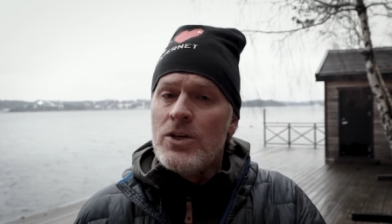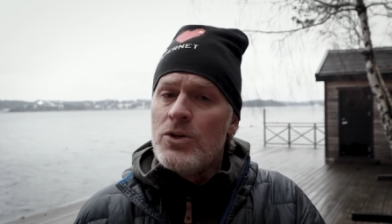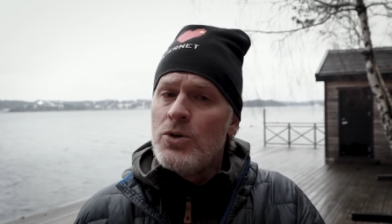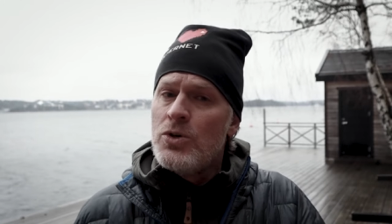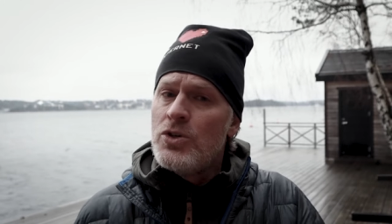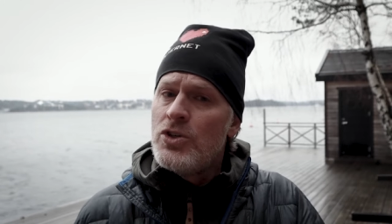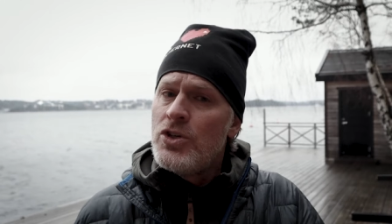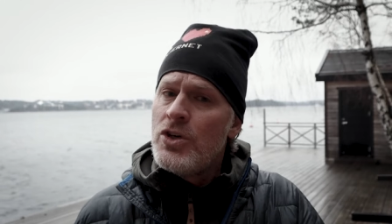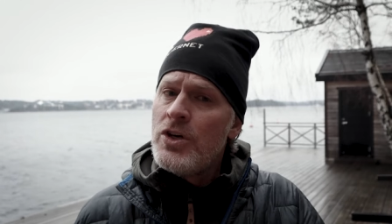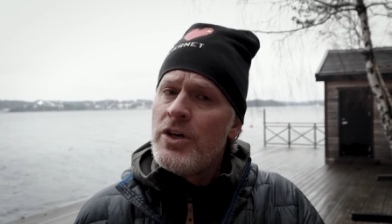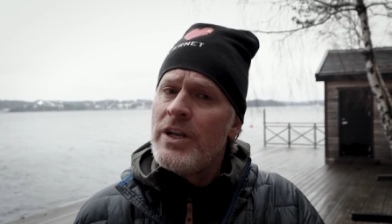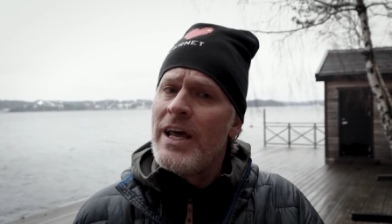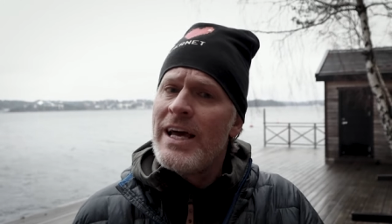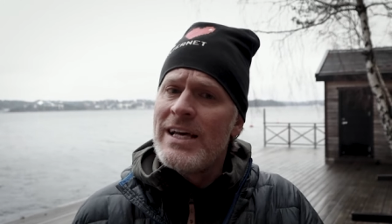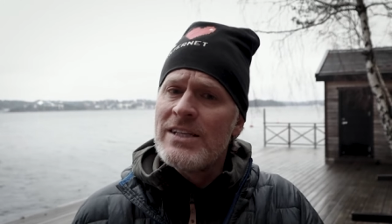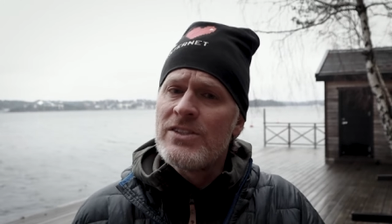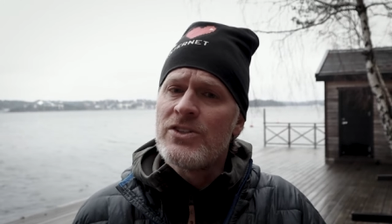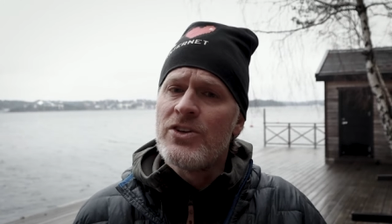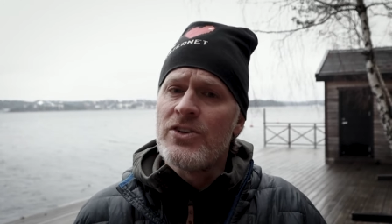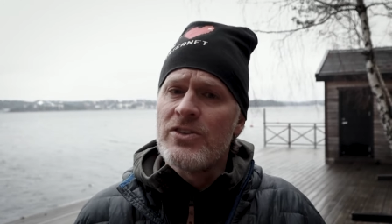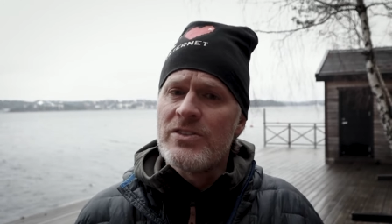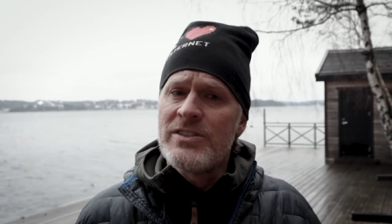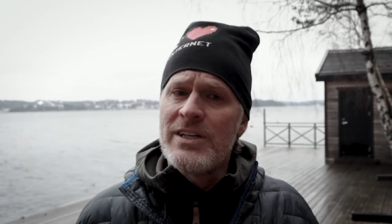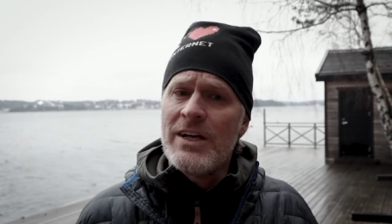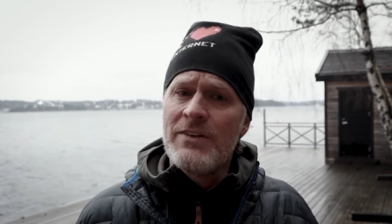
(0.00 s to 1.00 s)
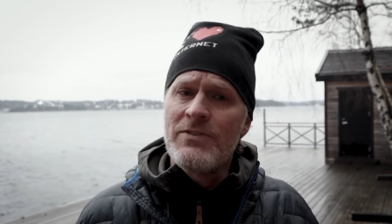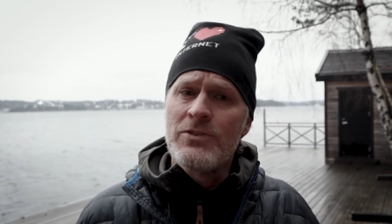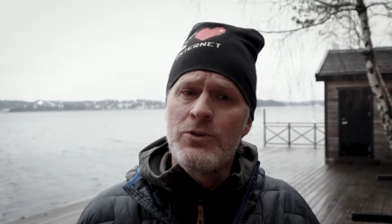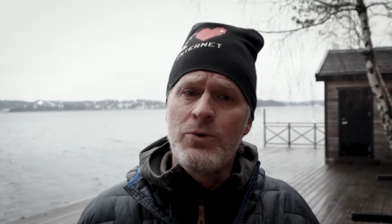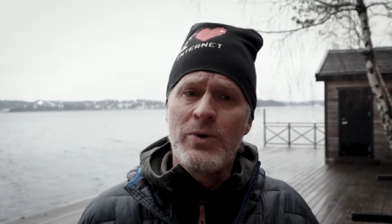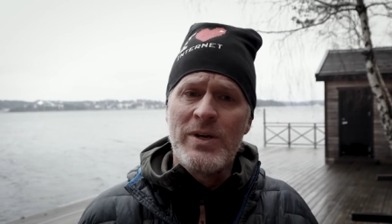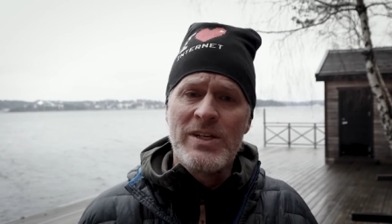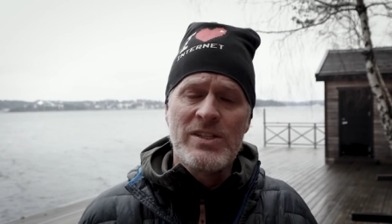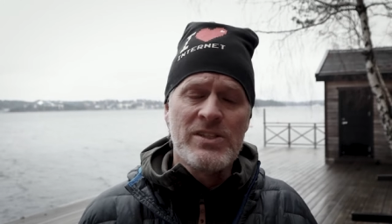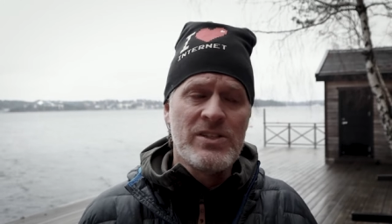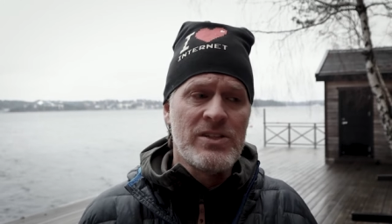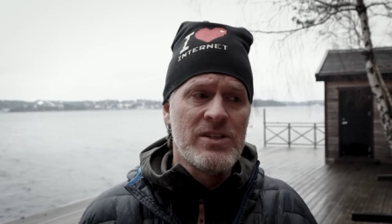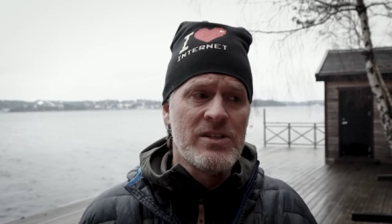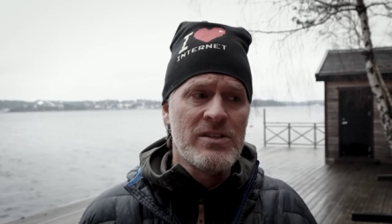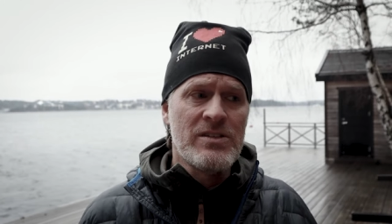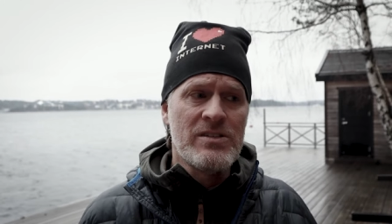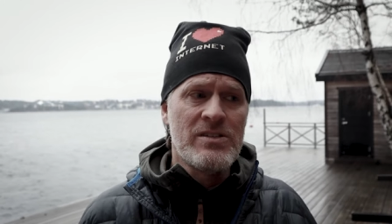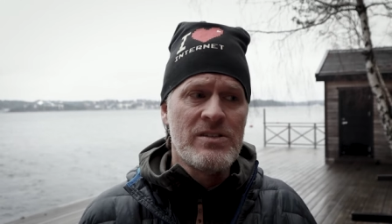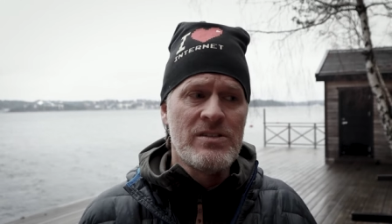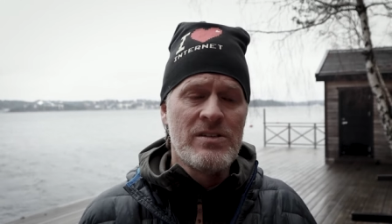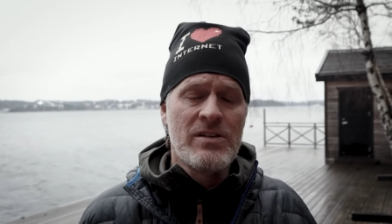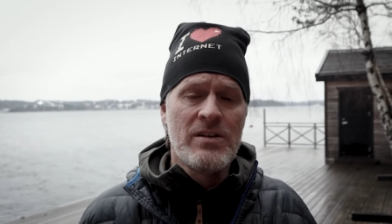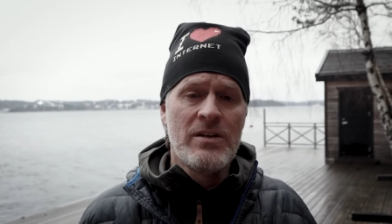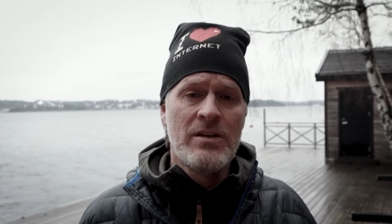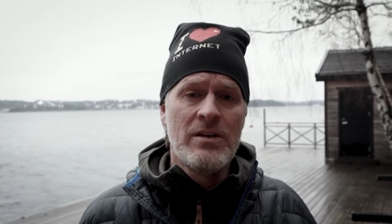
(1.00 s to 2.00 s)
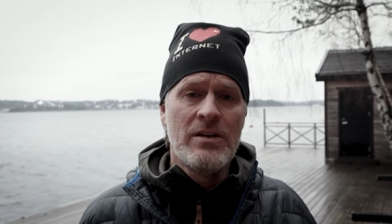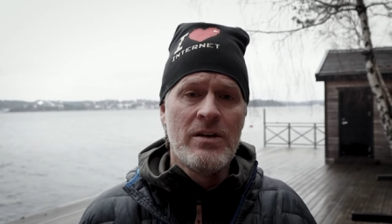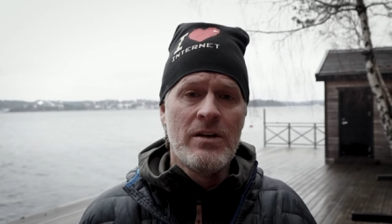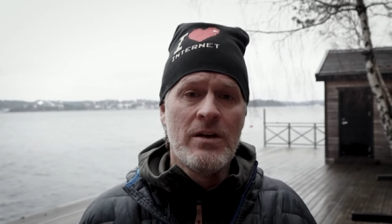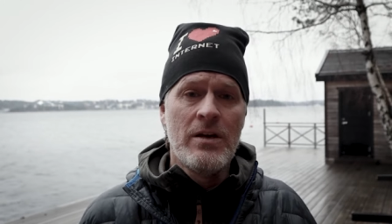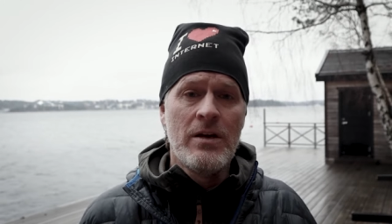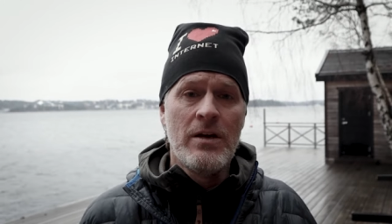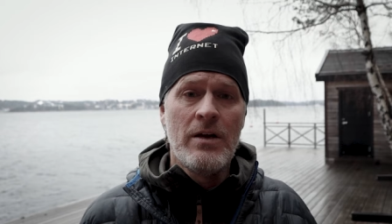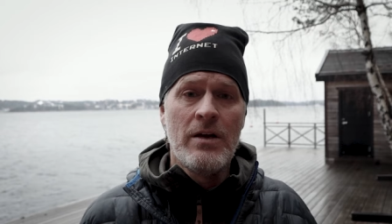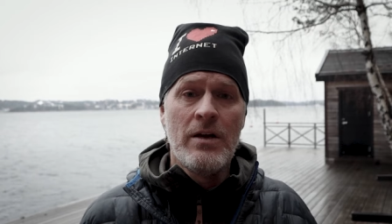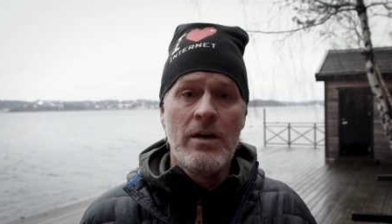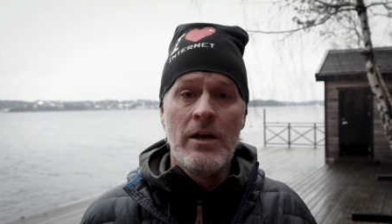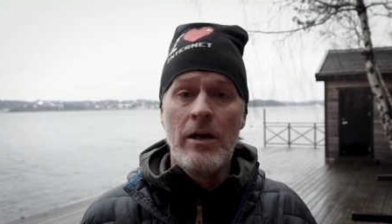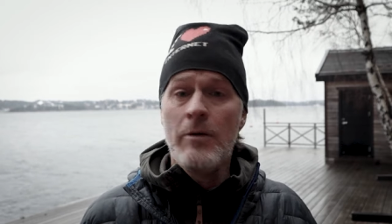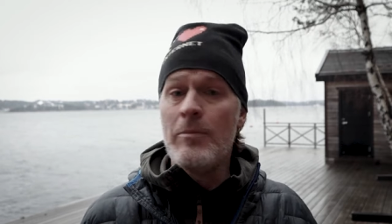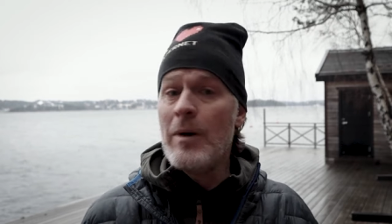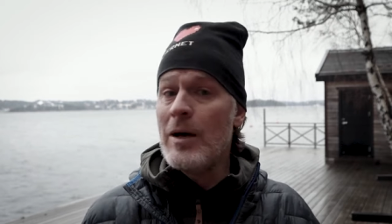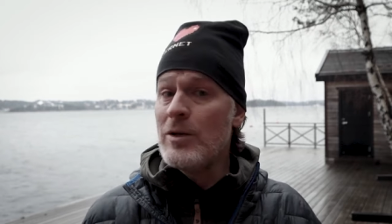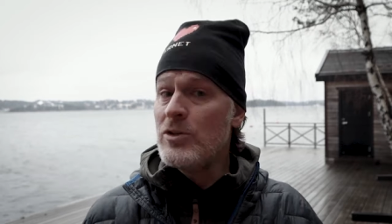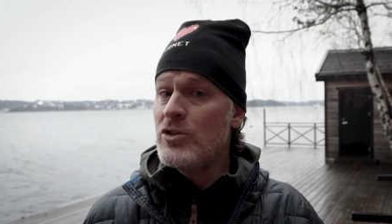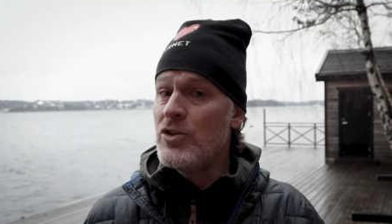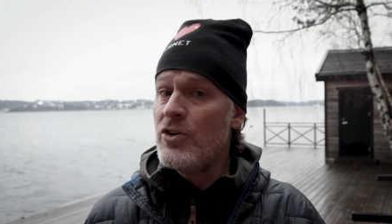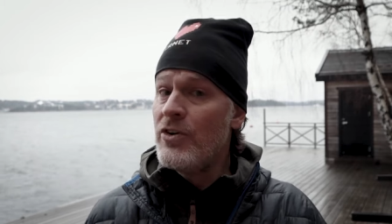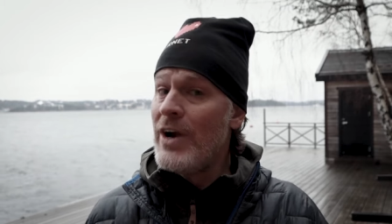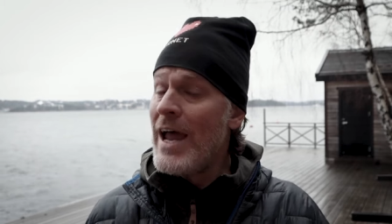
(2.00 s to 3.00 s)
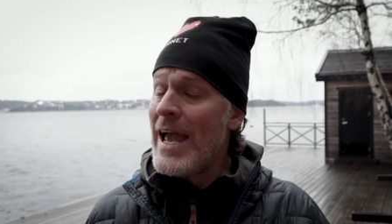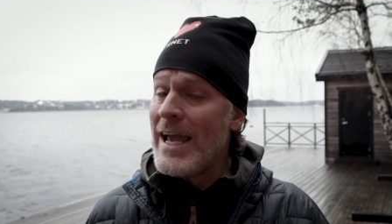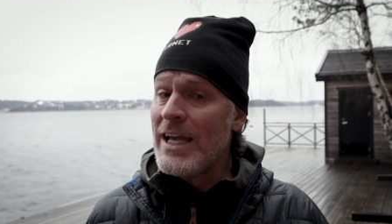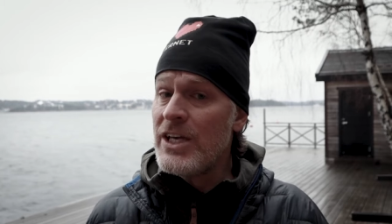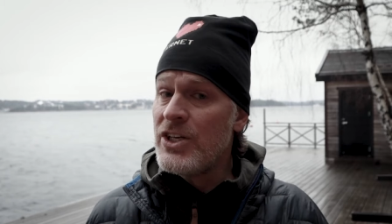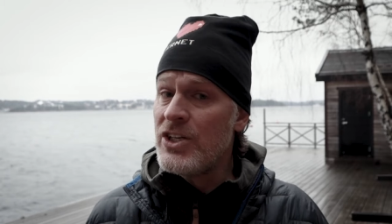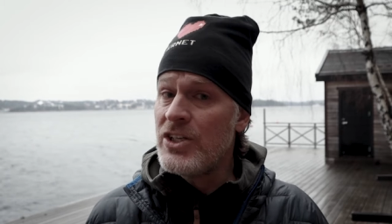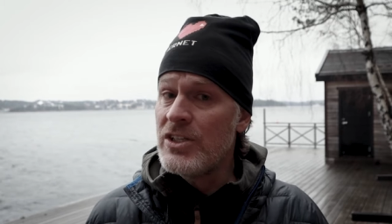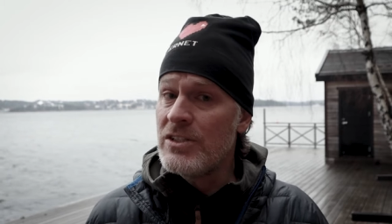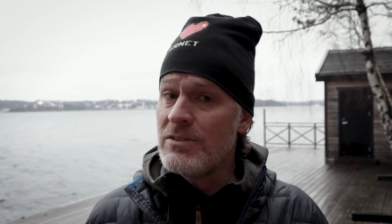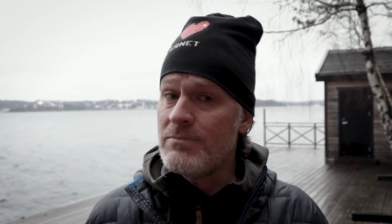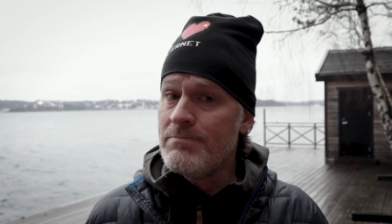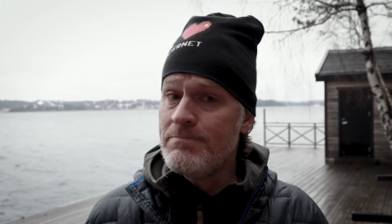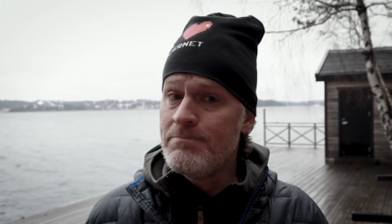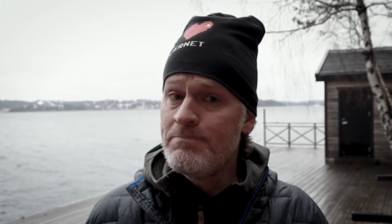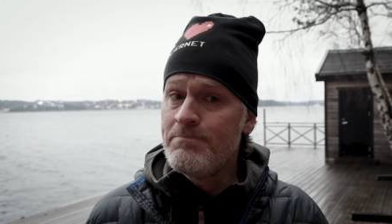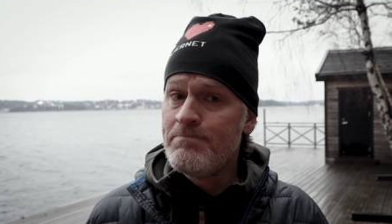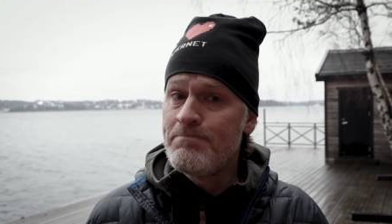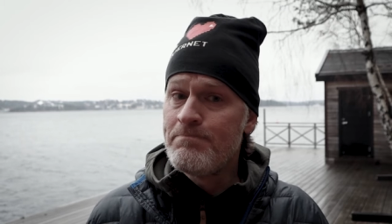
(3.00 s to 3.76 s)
you should ask yourself questions about your action.